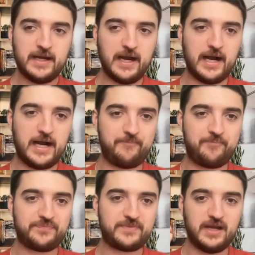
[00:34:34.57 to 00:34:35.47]

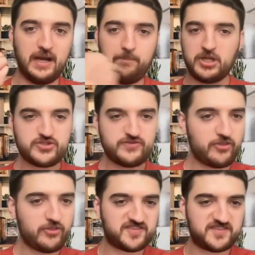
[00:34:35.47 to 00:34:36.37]
um, a bunch of
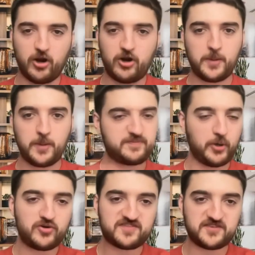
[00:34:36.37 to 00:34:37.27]
other startups,
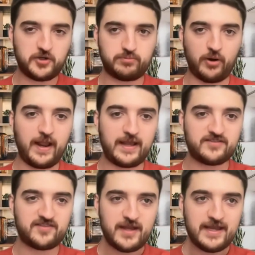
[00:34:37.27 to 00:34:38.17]
personal
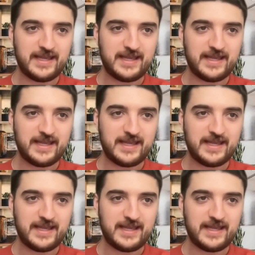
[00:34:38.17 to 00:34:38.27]
brands.